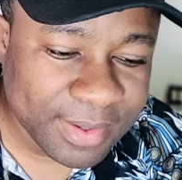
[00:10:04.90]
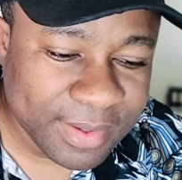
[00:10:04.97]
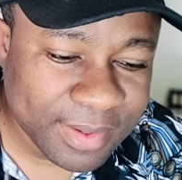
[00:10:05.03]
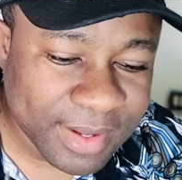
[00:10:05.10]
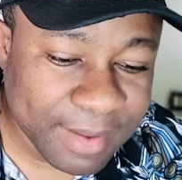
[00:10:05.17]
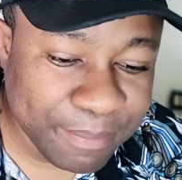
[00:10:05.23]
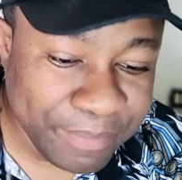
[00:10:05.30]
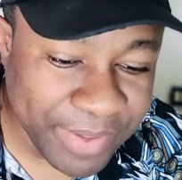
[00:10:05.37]

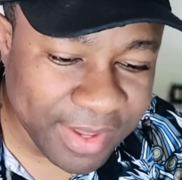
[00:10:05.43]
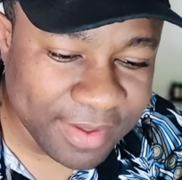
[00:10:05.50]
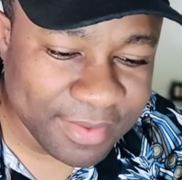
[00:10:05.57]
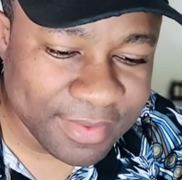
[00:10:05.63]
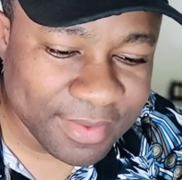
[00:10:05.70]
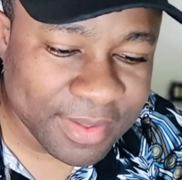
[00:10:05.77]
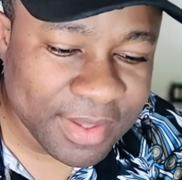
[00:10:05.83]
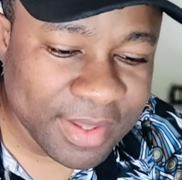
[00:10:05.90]

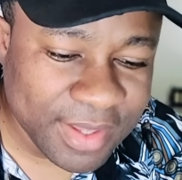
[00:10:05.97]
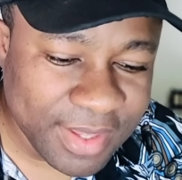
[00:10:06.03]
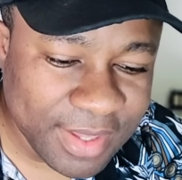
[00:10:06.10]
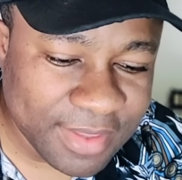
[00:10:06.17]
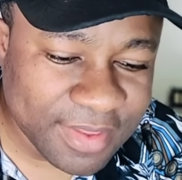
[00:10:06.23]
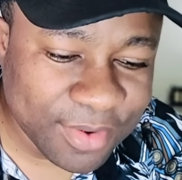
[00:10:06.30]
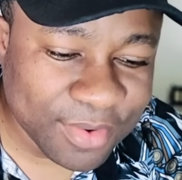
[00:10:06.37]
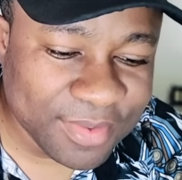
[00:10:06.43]
campaigns,
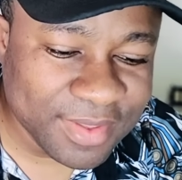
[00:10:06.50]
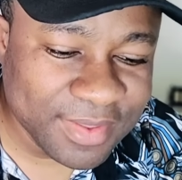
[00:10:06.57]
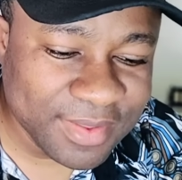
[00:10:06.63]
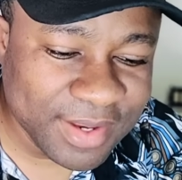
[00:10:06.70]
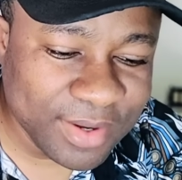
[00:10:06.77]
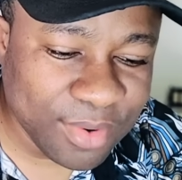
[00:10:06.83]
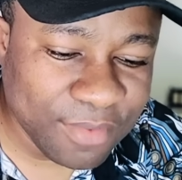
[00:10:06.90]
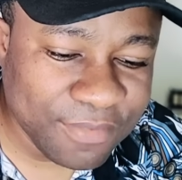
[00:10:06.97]
each
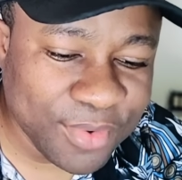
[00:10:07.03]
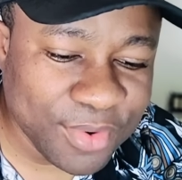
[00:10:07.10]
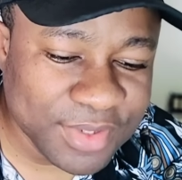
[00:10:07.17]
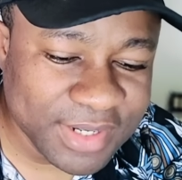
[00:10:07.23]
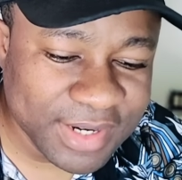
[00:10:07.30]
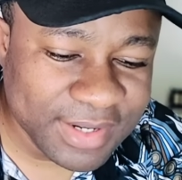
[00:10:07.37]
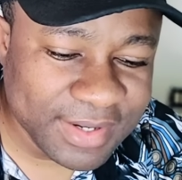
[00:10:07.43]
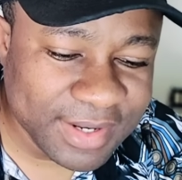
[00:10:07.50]
consisting of
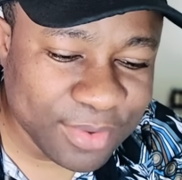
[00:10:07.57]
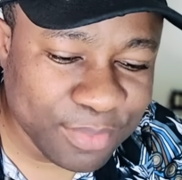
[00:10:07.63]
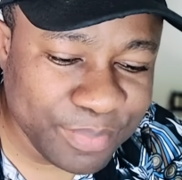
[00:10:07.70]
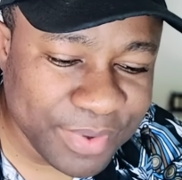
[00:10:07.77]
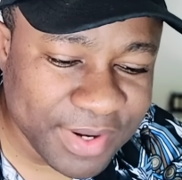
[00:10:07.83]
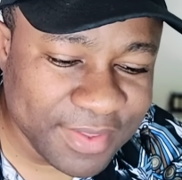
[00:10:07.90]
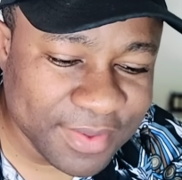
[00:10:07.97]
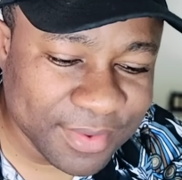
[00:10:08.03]
coordinated
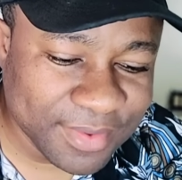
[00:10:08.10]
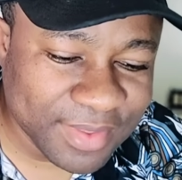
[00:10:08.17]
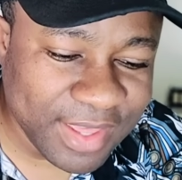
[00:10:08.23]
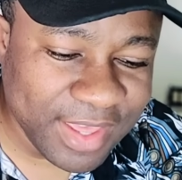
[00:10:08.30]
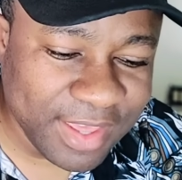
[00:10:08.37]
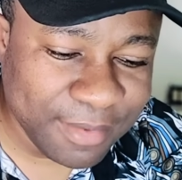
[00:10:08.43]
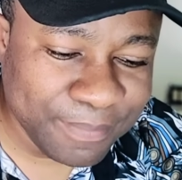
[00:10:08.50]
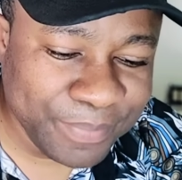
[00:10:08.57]
operations
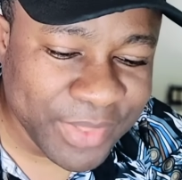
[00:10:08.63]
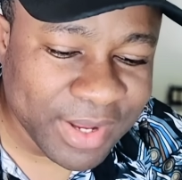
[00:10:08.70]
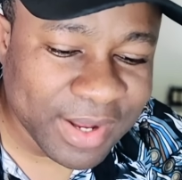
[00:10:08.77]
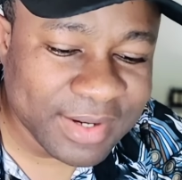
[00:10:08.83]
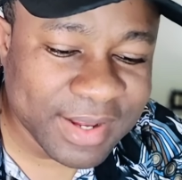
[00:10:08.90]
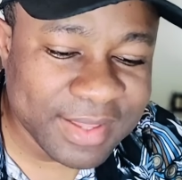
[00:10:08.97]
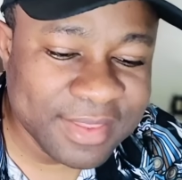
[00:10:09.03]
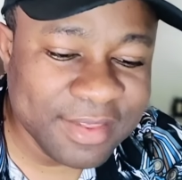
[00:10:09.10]
aimed
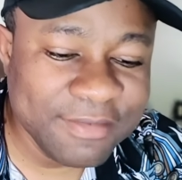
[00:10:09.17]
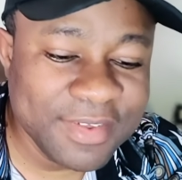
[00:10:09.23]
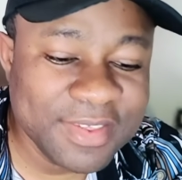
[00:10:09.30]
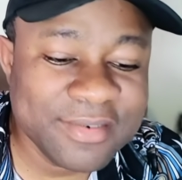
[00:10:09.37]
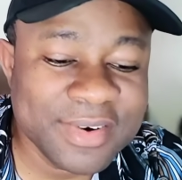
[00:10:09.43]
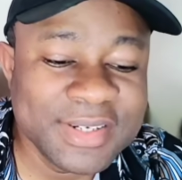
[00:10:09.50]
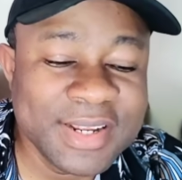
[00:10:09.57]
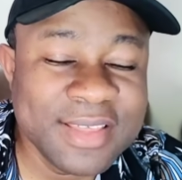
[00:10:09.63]
at achieving
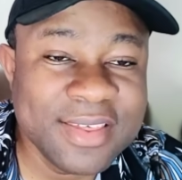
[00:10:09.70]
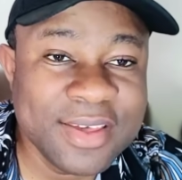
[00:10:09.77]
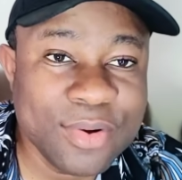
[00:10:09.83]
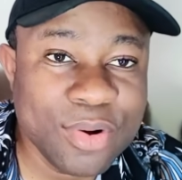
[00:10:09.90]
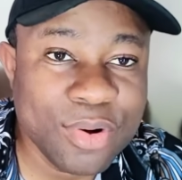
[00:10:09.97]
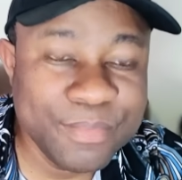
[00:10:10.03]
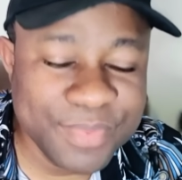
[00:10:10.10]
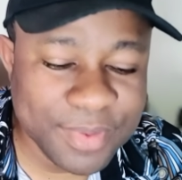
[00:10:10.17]
strategic
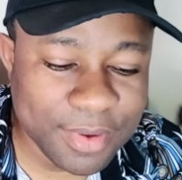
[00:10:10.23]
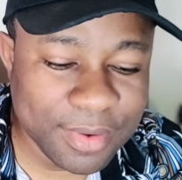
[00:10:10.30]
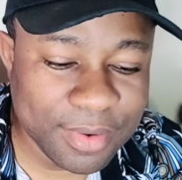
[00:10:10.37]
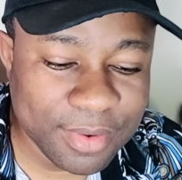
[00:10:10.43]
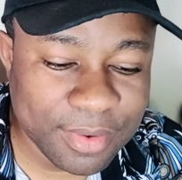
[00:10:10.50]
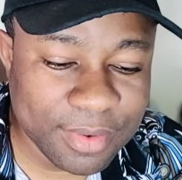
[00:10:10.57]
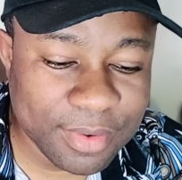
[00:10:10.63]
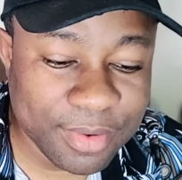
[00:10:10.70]

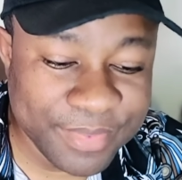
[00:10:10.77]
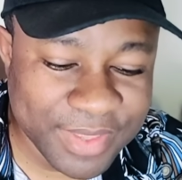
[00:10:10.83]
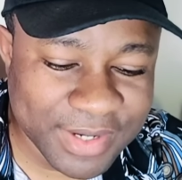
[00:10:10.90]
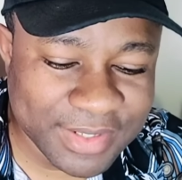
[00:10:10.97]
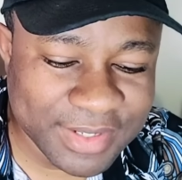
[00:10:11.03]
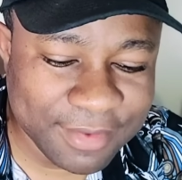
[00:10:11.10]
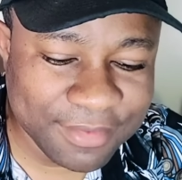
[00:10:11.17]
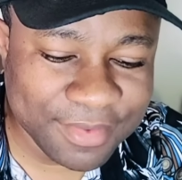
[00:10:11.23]

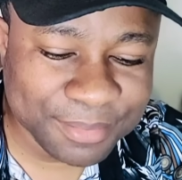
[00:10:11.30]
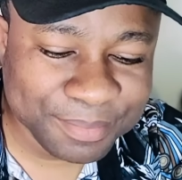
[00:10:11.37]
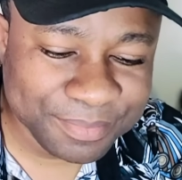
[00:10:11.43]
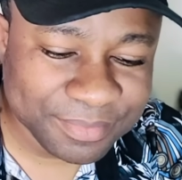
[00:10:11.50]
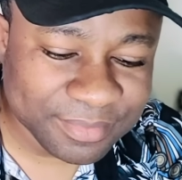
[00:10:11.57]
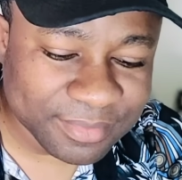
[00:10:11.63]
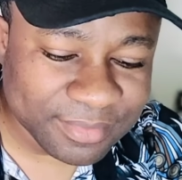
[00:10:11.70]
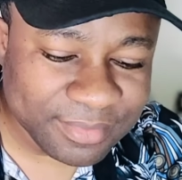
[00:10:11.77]
objectives.
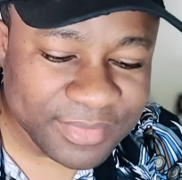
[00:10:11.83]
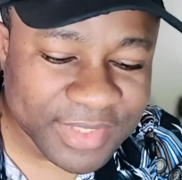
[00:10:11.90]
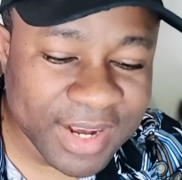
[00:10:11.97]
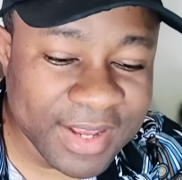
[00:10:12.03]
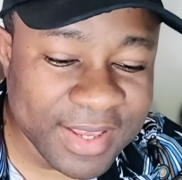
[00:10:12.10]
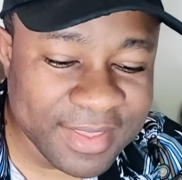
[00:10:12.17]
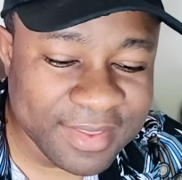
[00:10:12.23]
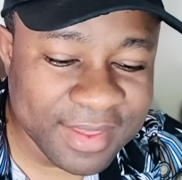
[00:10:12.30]

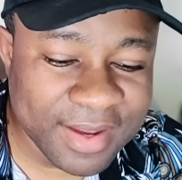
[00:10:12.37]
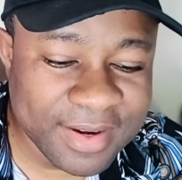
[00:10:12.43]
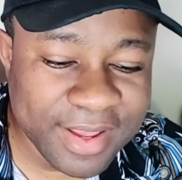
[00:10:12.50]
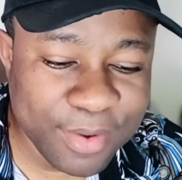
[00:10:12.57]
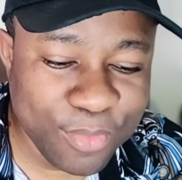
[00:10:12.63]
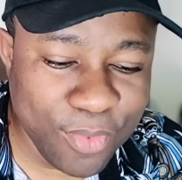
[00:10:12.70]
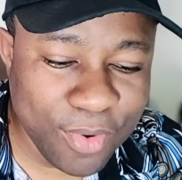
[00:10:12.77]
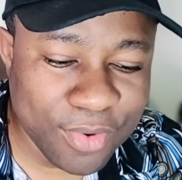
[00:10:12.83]
And he said,
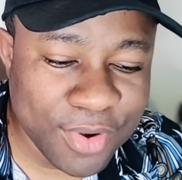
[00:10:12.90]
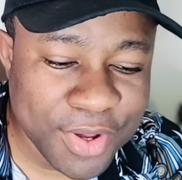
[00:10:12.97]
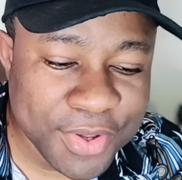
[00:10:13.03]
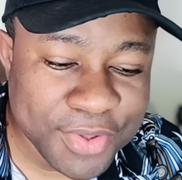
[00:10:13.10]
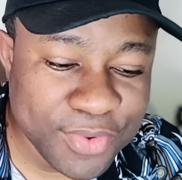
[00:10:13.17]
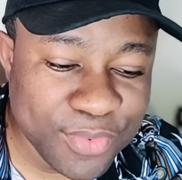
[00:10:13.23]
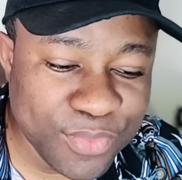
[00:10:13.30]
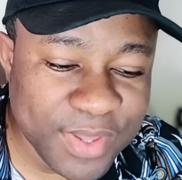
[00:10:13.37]
in war,
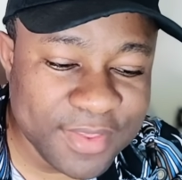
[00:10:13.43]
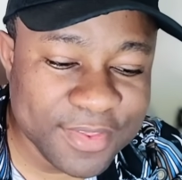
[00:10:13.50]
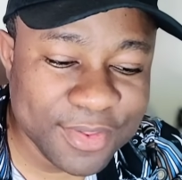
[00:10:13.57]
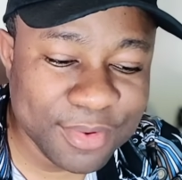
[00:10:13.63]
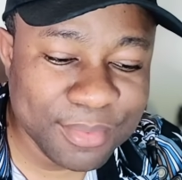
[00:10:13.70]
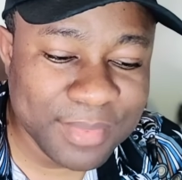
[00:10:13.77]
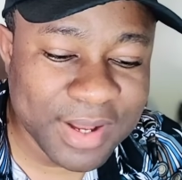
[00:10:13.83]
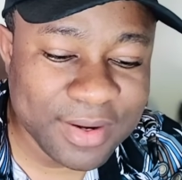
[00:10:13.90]
you win
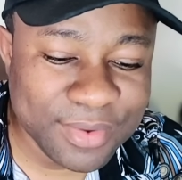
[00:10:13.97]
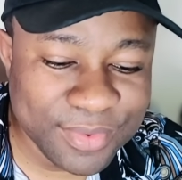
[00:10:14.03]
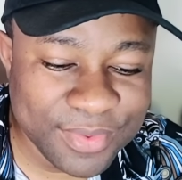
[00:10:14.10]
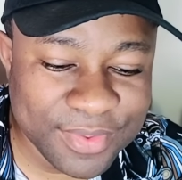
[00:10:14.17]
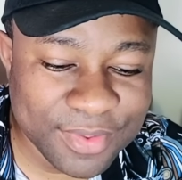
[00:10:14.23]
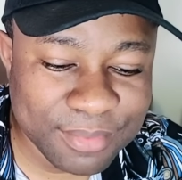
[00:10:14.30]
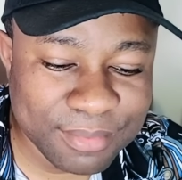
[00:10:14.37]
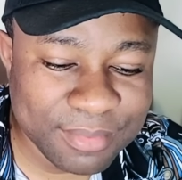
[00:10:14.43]
some and
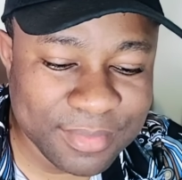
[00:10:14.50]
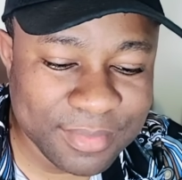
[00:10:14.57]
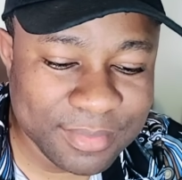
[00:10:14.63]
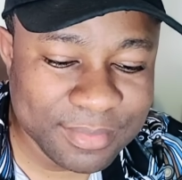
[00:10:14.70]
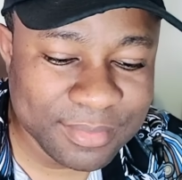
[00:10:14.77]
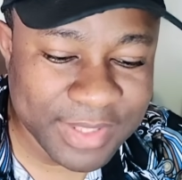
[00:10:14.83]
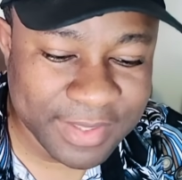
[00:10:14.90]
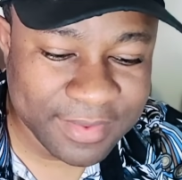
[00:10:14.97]
lose some,
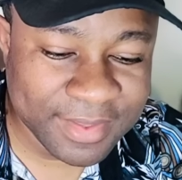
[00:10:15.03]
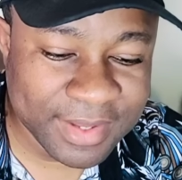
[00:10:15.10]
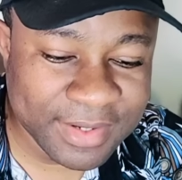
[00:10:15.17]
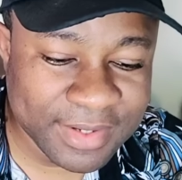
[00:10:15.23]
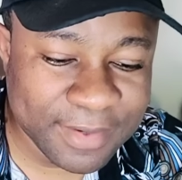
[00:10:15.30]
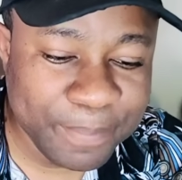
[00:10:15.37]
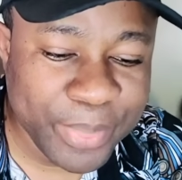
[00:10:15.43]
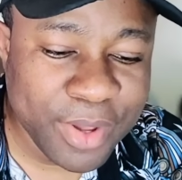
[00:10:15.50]
he
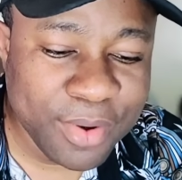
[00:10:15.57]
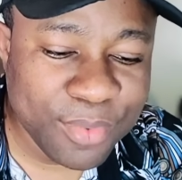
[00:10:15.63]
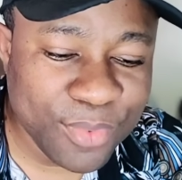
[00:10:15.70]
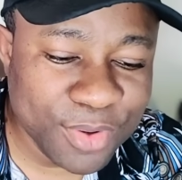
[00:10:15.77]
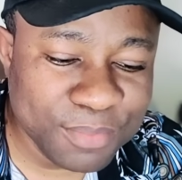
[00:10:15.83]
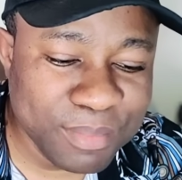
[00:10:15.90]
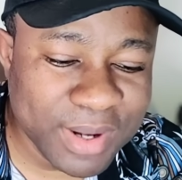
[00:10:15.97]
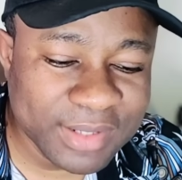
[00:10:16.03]
said.
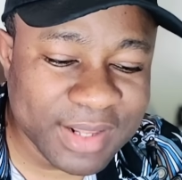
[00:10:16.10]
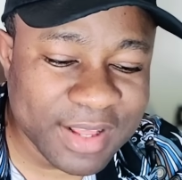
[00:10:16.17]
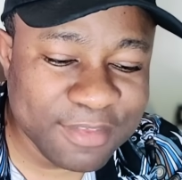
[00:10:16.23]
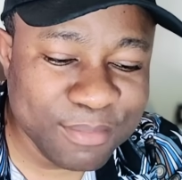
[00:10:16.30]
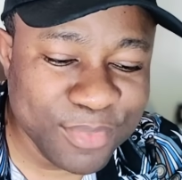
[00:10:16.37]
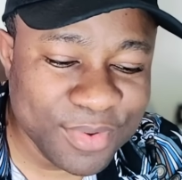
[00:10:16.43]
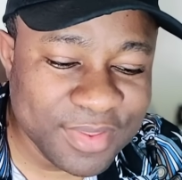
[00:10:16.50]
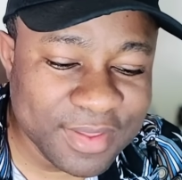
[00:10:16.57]
What matters
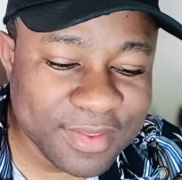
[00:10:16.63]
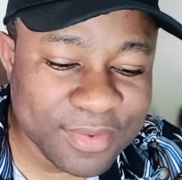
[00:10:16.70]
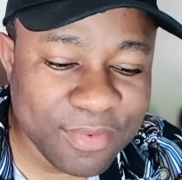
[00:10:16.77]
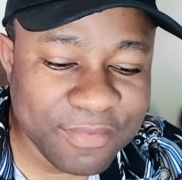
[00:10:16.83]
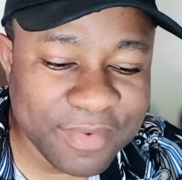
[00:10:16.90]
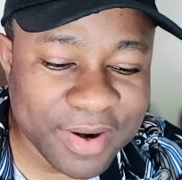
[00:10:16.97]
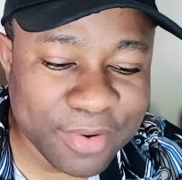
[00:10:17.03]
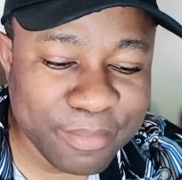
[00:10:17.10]
most is
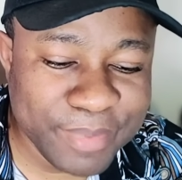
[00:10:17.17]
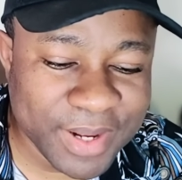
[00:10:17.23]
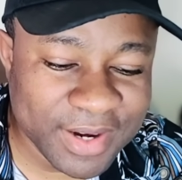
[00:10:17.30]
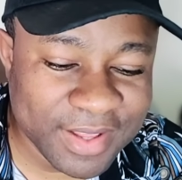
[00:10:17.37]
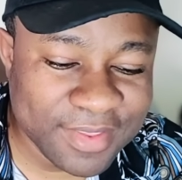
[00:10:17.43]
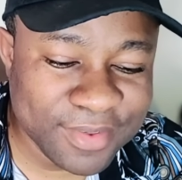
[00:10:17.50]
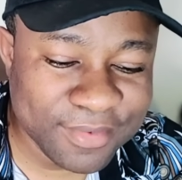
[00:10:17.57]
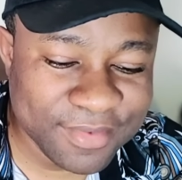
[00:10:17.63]
overall
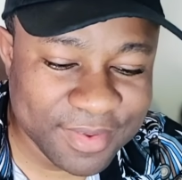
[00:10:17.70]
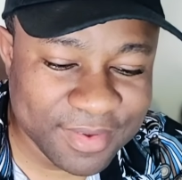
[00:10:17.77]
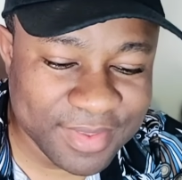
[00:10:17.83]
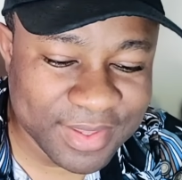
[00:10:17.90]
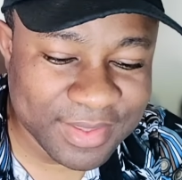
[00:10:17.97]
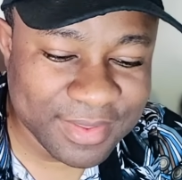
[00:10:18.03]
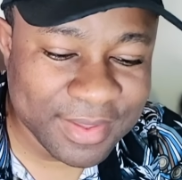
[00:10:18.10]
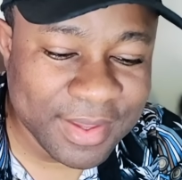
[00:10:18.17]
balance of
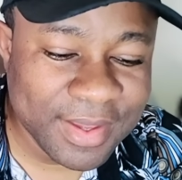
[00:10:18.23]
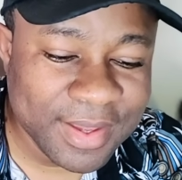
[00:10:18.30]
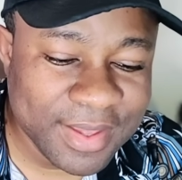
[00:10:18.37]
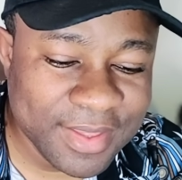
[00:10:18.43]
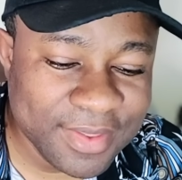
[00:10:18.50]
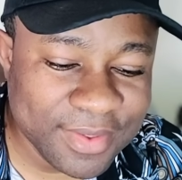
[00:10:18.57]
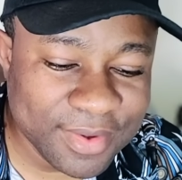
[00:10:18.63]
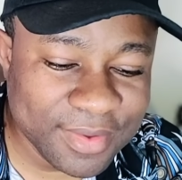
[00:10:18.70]
success.
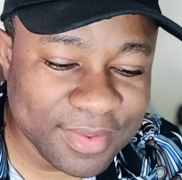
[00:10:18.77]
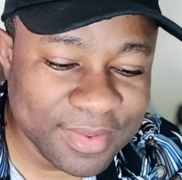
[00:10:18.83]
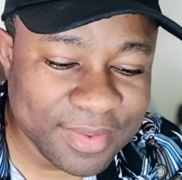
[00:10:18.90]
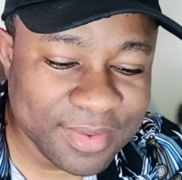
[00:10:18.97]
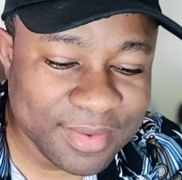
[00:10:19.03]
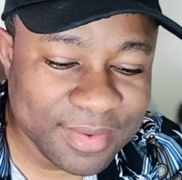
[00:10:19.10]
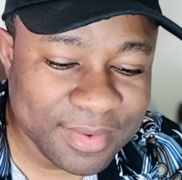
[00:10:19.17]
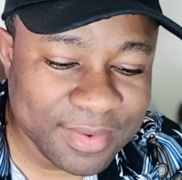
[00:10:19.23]
In just